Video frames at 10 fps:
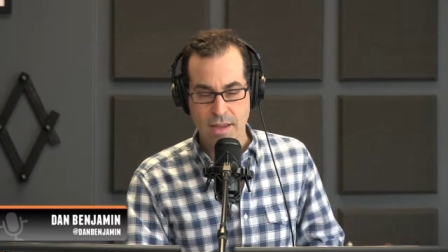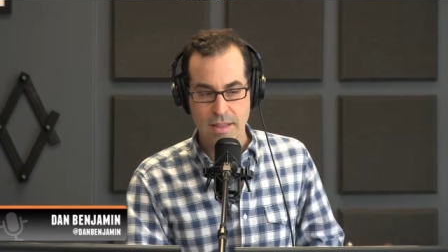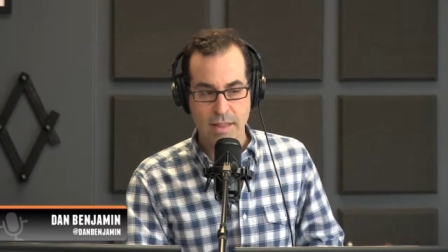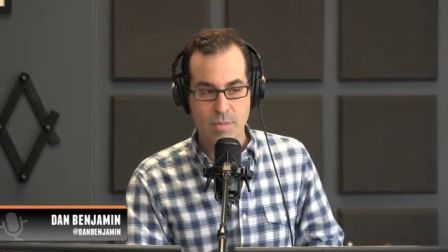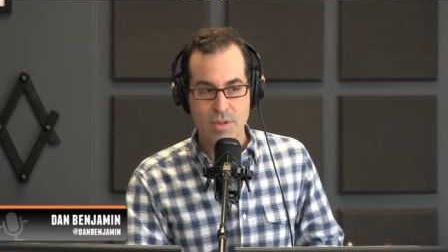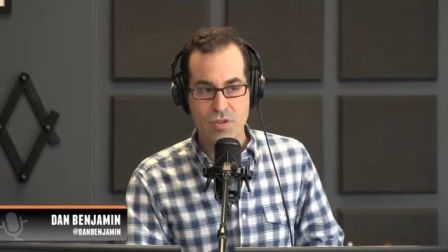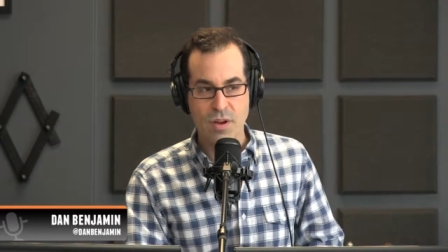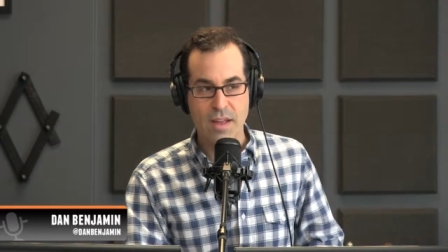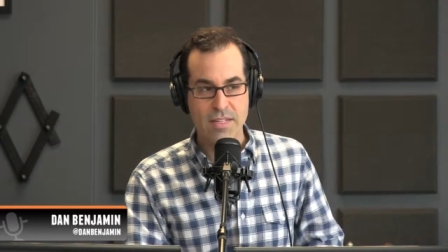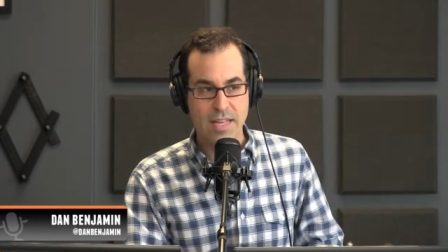And they would be
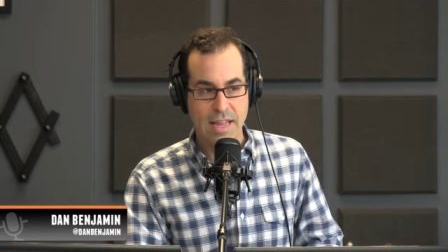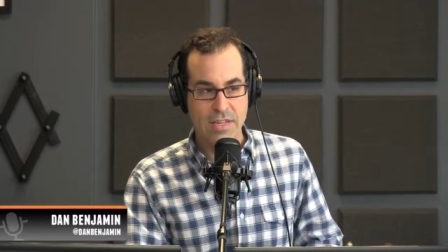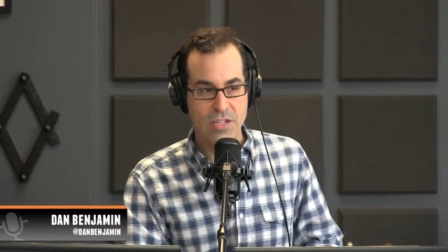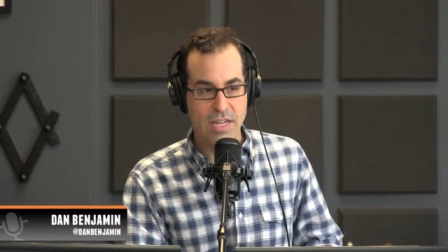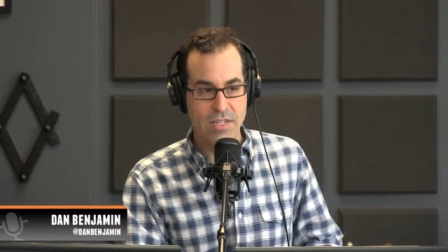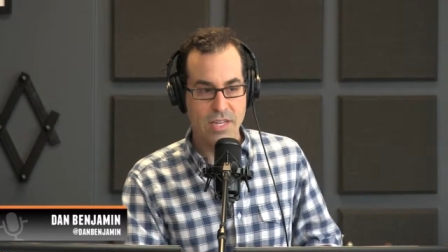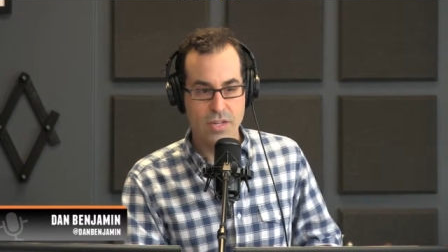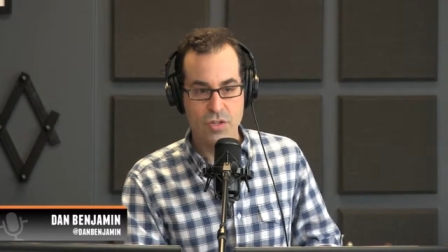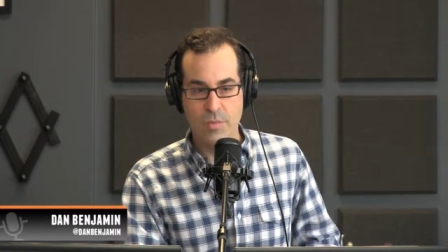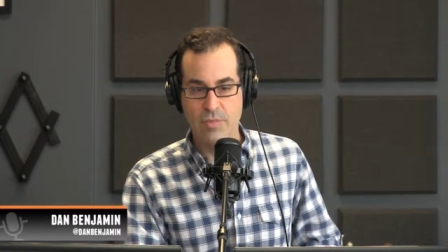trying to catch a
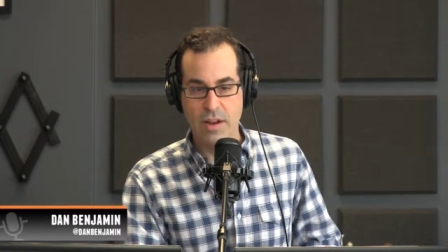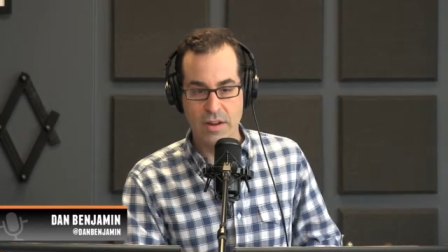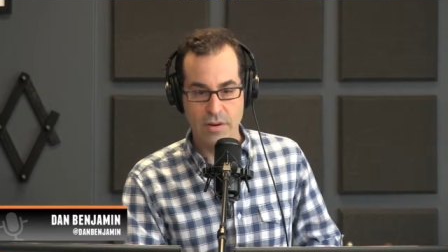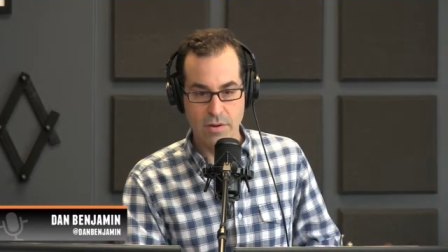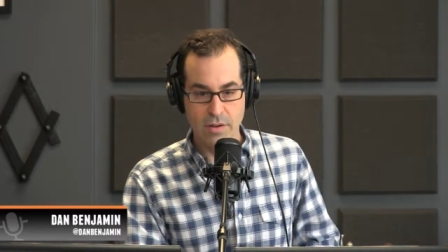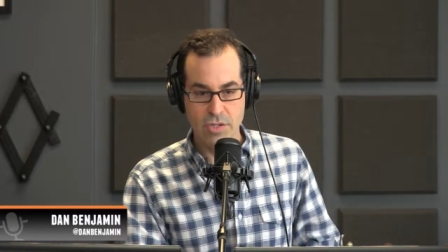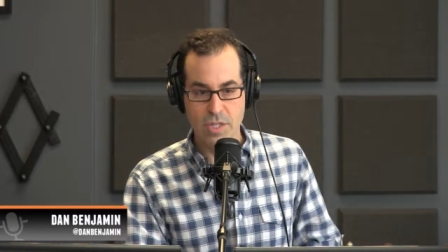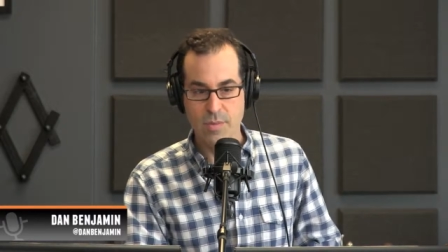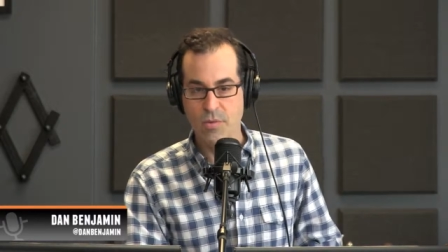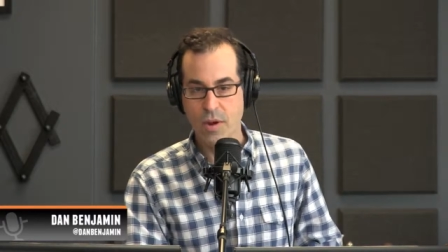sexual predator,
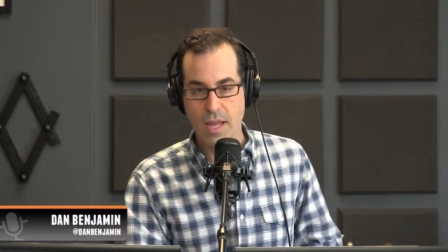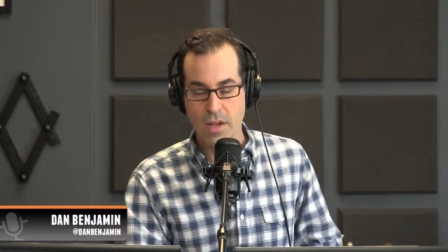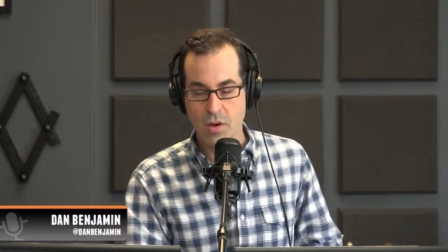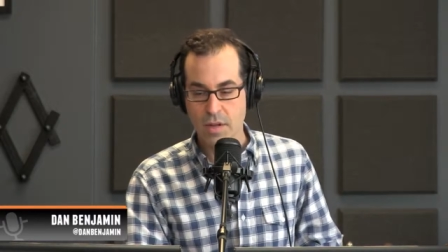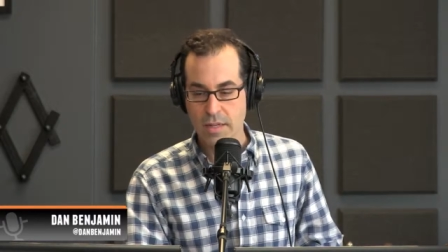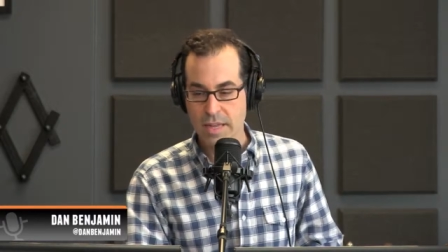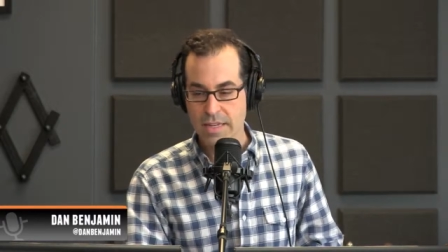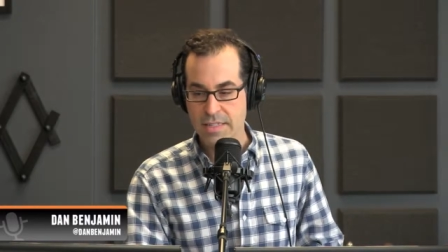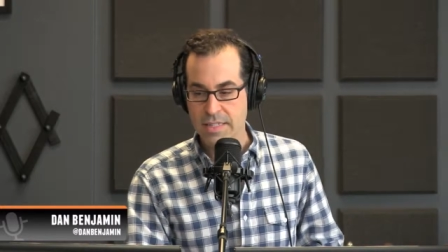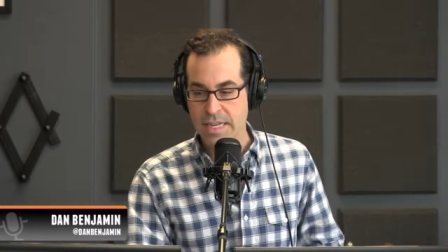usually preying on
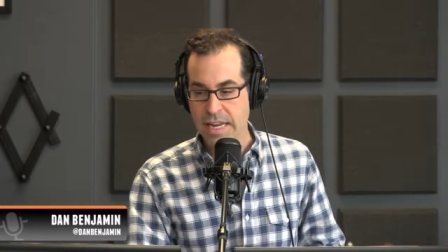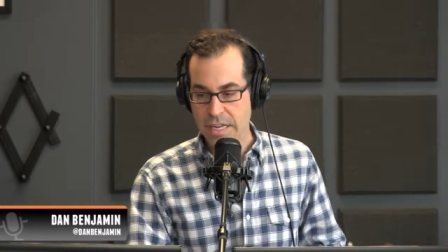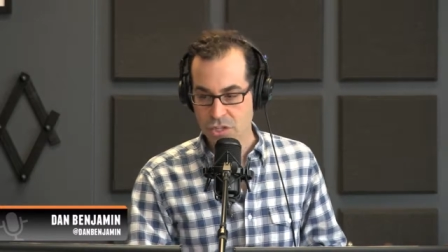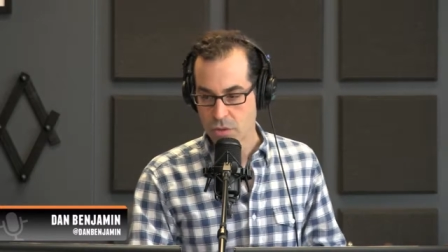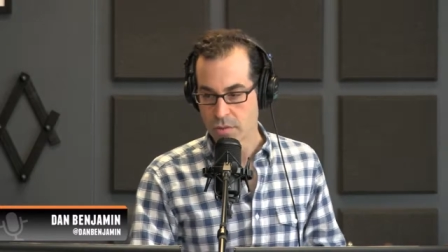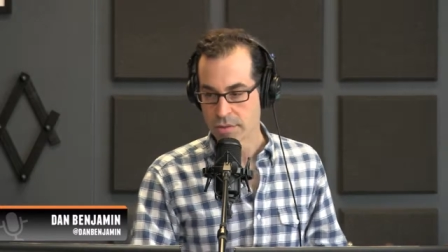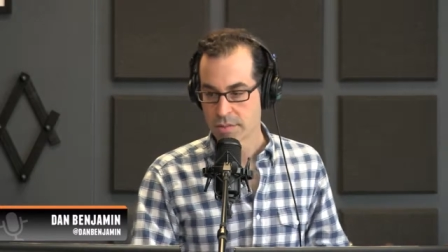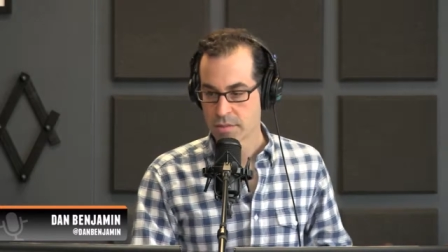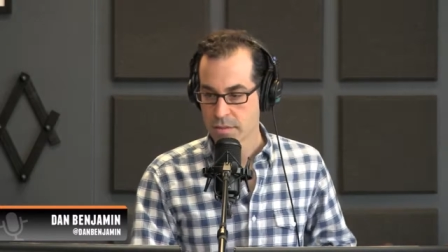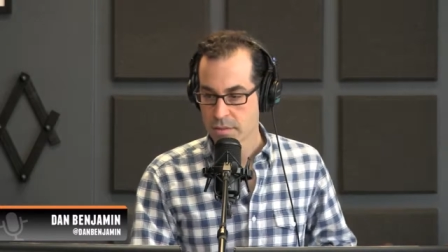like teenage girls.